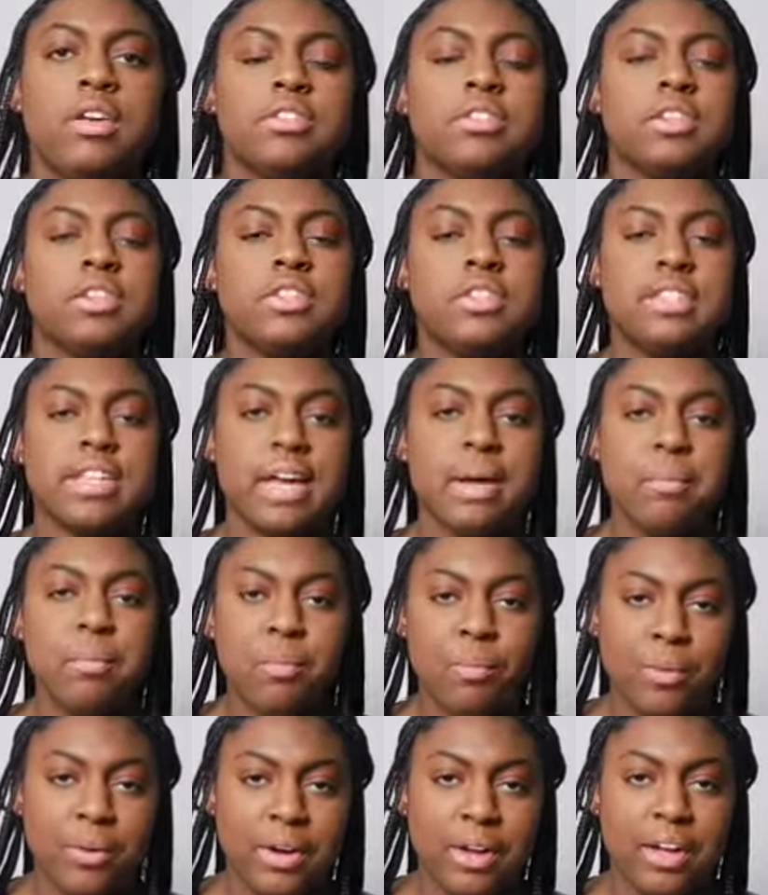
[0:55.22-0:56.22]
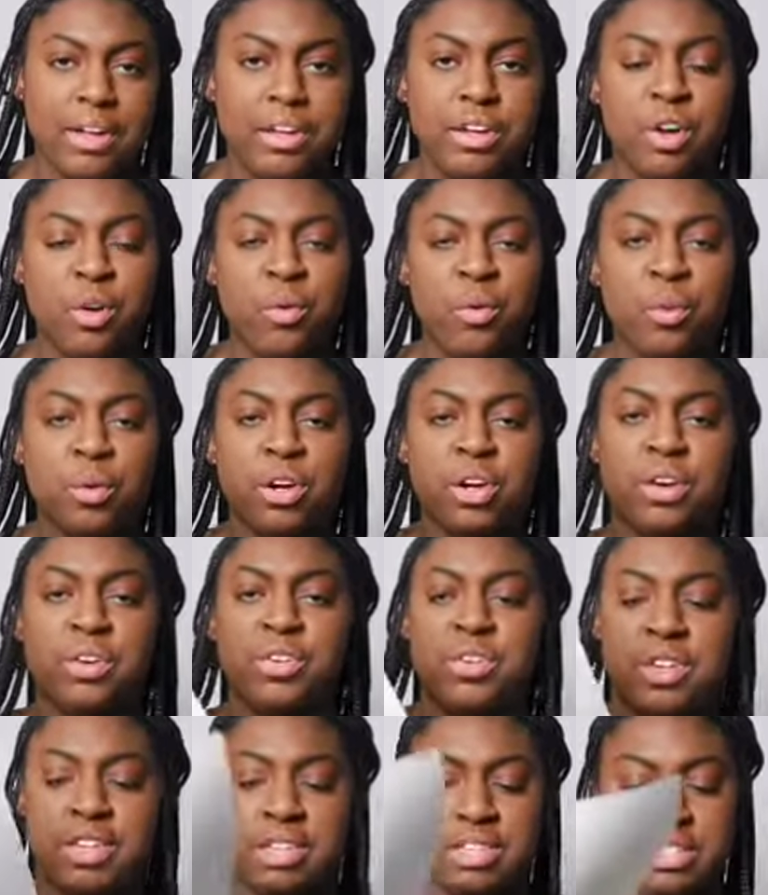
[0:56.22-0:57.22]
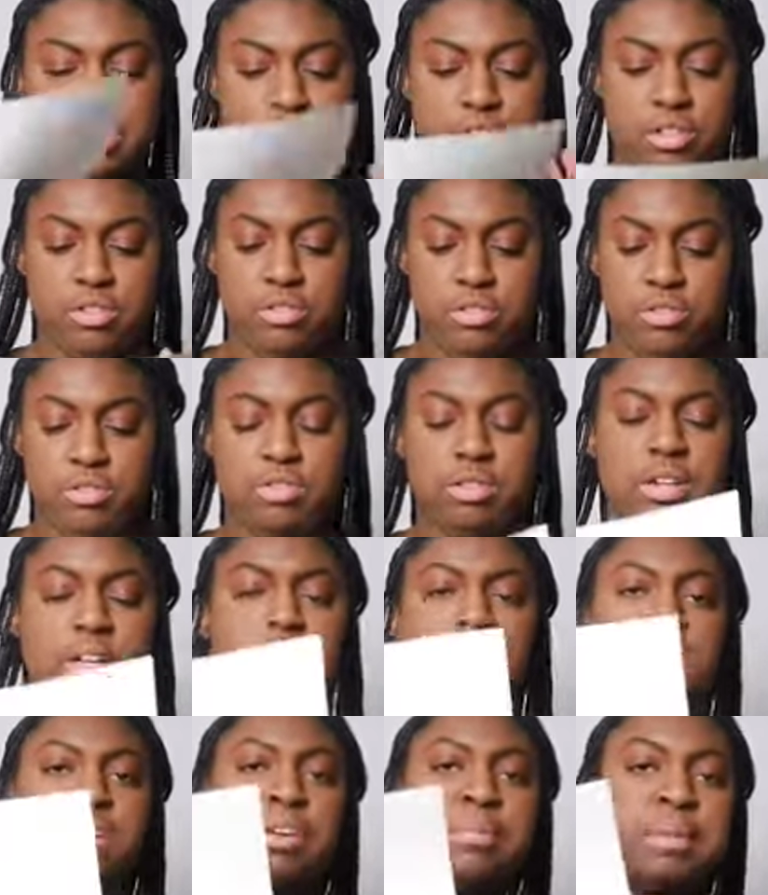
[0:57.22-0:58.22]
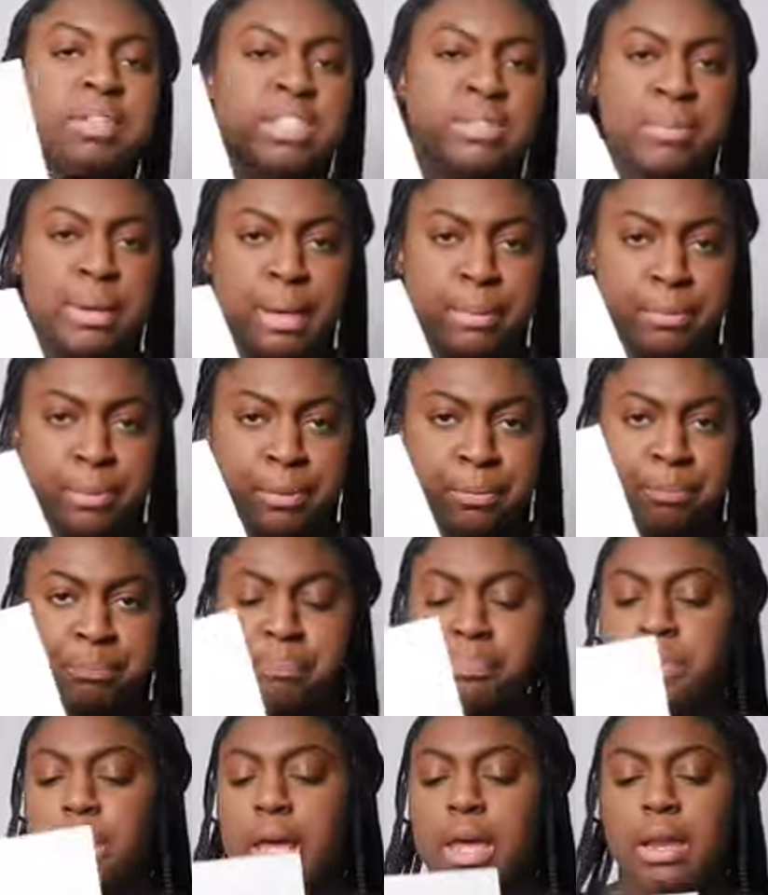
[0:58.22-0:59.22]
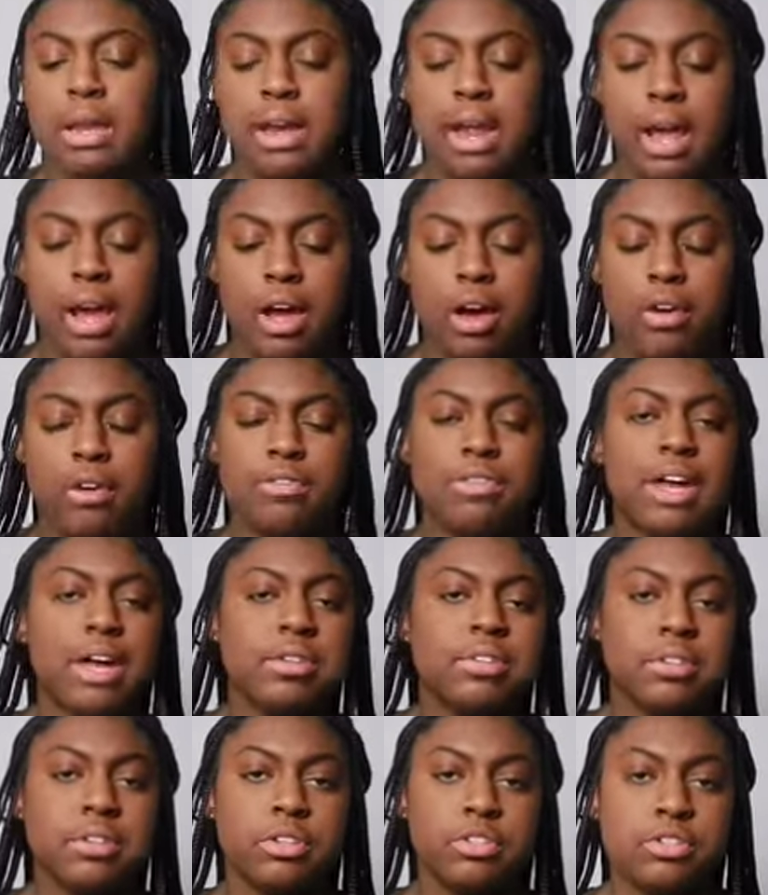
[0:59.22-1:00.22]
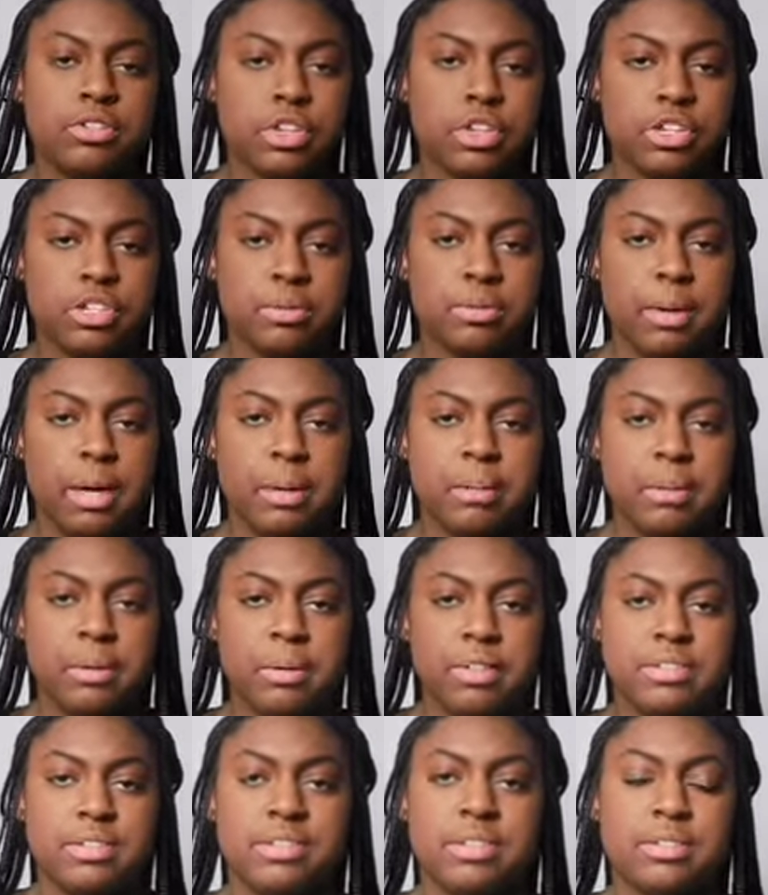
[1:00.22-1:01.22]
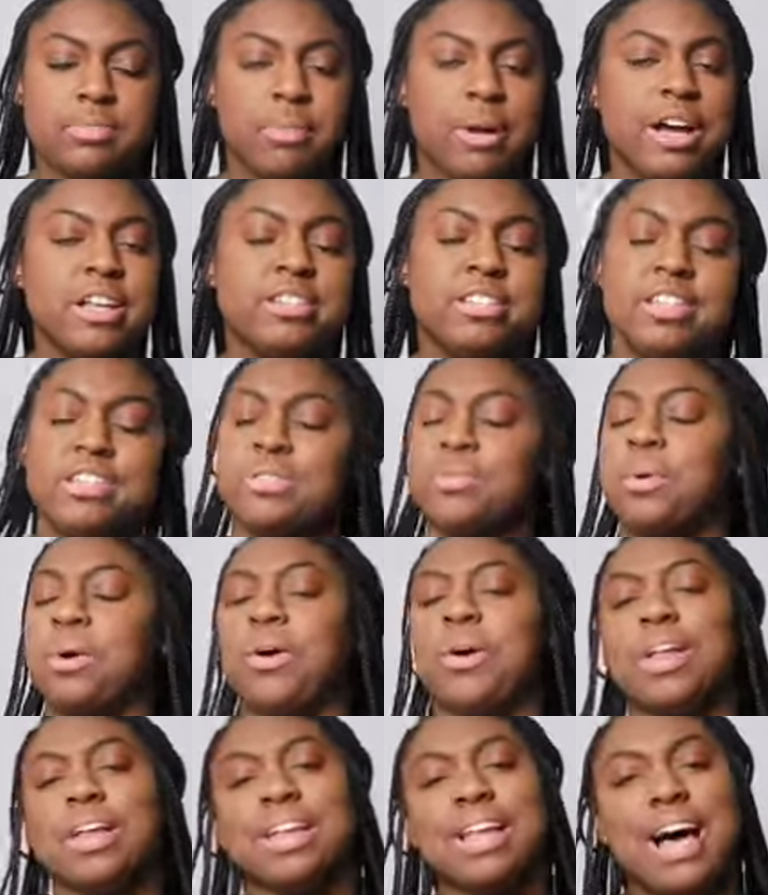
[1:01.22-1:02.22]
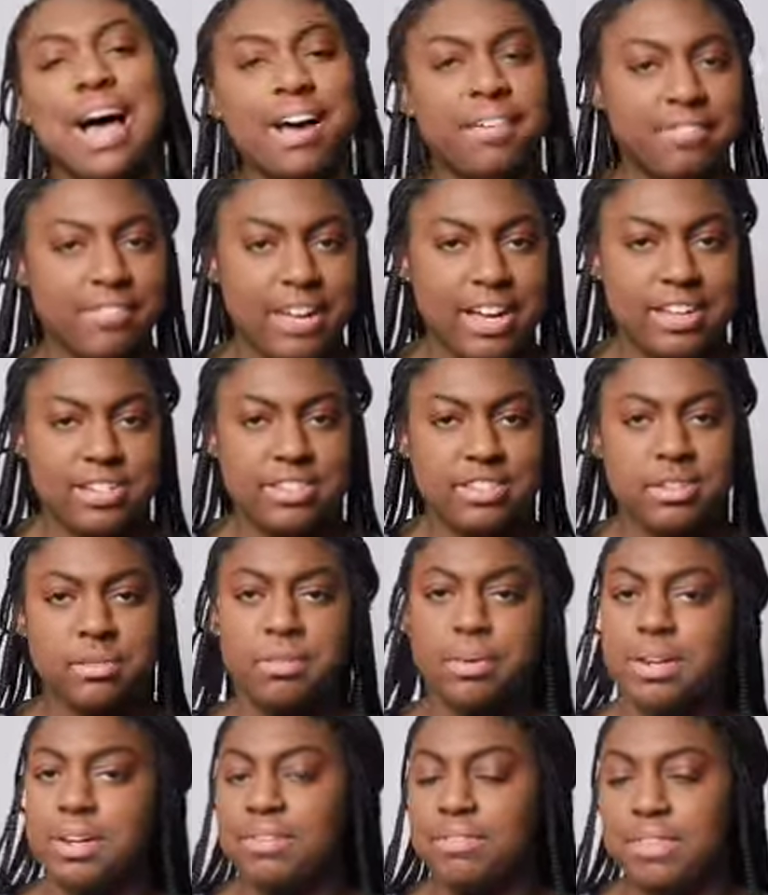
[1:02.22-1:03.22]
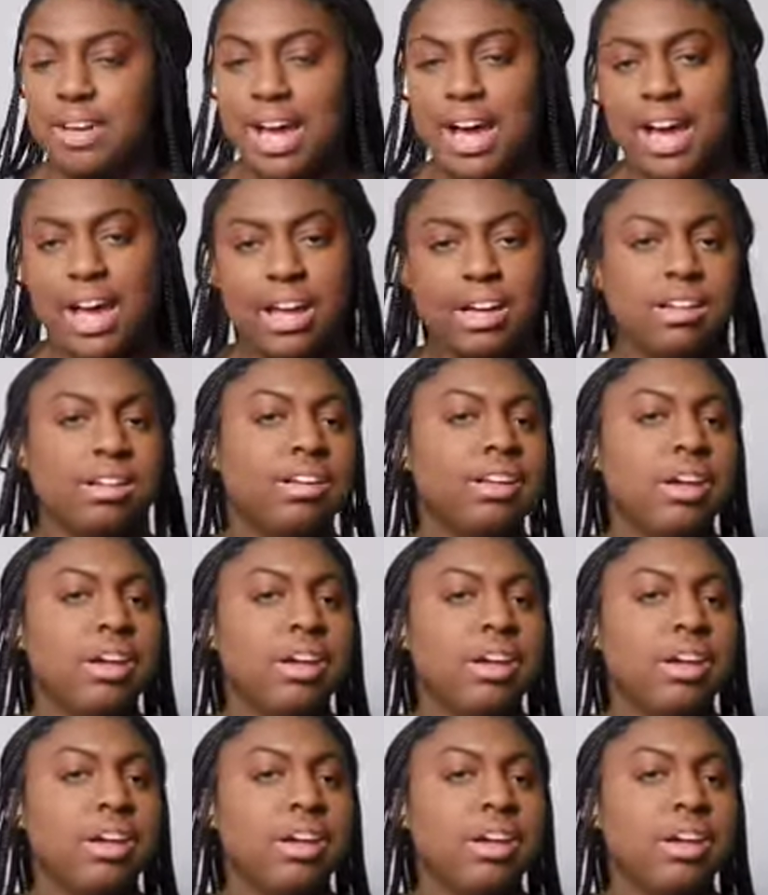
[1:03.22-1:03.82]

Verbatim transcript: So step one, we're going to color a piece of paper. Now, if you have some construction paper, this process will go a lot faster, but if not,